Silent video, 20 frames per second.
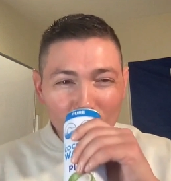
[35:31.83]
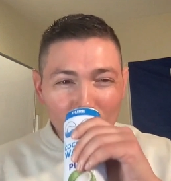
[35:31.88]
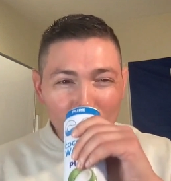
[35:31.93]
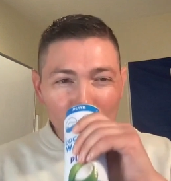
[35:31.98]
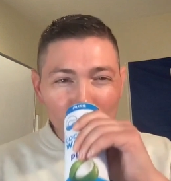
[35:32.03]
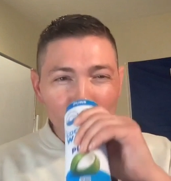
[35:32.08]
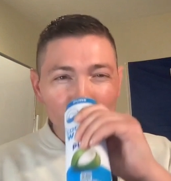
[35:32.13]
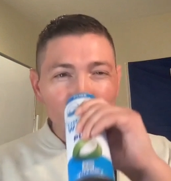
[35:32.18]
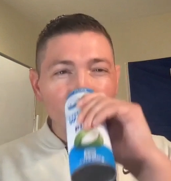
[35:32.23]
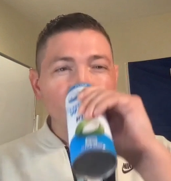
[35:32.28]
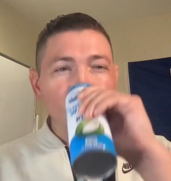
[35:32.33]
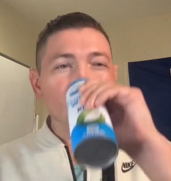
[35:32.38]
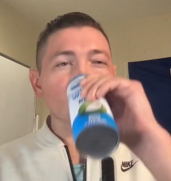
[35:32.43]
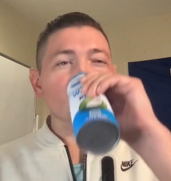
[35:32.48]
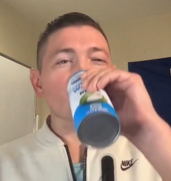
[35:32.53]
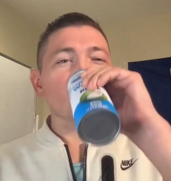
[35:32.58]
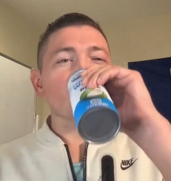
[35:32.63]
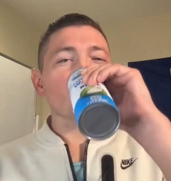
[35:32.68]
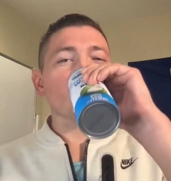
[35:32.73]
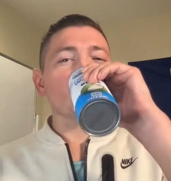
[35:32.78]

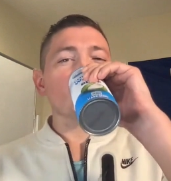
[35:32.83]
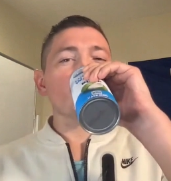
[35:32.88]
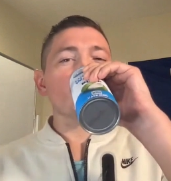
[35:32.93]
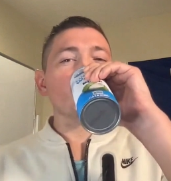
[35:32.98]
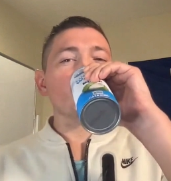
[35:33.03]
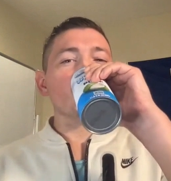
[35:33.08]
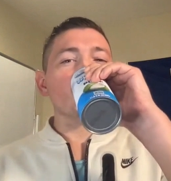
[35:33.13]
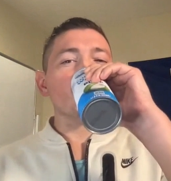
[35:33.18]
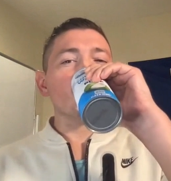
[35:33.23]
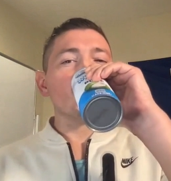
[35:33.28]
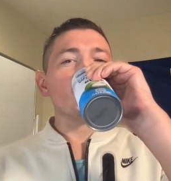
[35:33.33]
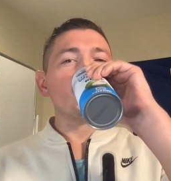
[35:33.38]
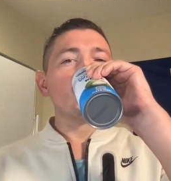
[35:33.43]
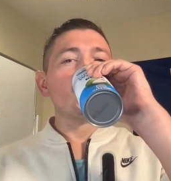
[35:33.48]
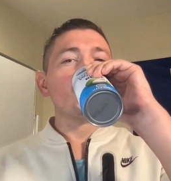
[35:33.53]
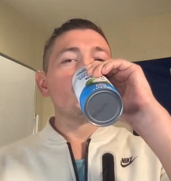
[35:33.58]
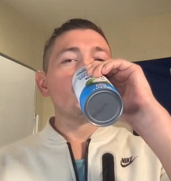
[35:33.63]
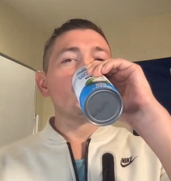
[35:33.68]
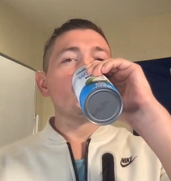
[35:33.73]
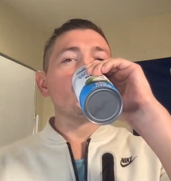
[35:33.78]

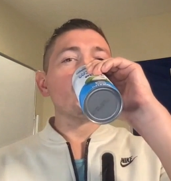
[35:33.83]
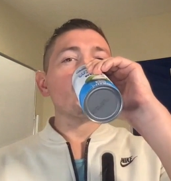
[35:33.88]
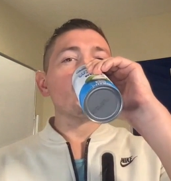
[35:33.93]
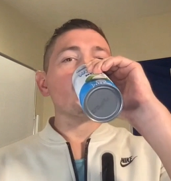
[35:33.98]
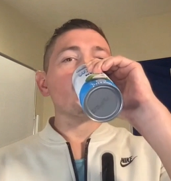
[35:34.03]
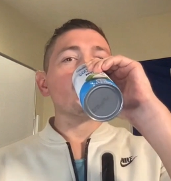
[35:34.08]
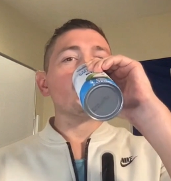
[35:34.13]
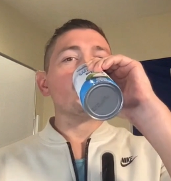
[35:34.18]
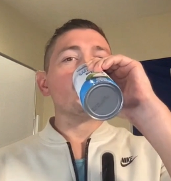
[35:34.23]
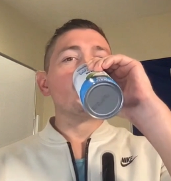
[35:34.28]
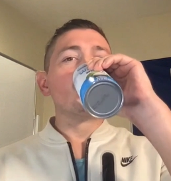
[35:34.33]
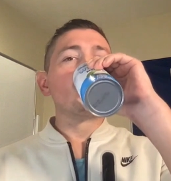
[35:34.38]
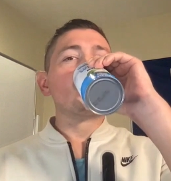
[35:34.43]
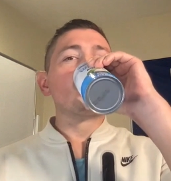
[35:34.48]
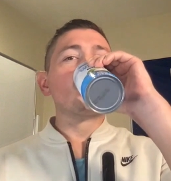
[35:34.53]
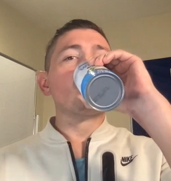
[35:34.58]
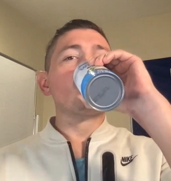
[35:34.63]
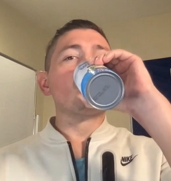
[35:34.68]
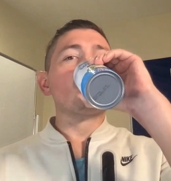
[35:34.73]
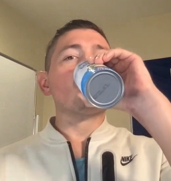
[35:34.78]

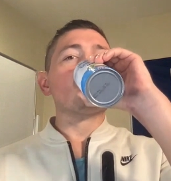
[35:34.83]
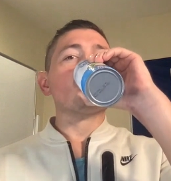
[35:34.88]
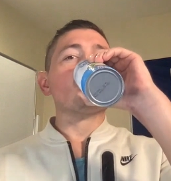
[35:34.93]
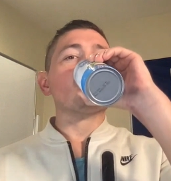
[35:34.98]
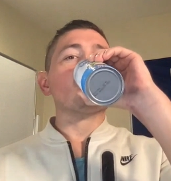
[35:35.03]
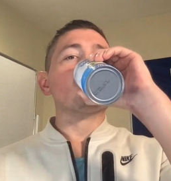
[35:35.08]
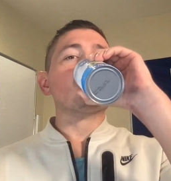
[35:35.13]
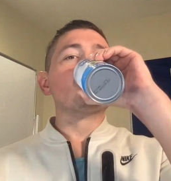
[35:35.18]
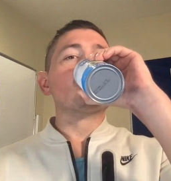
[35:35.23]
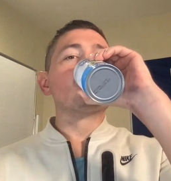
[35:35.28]
No one is speaking in this clip.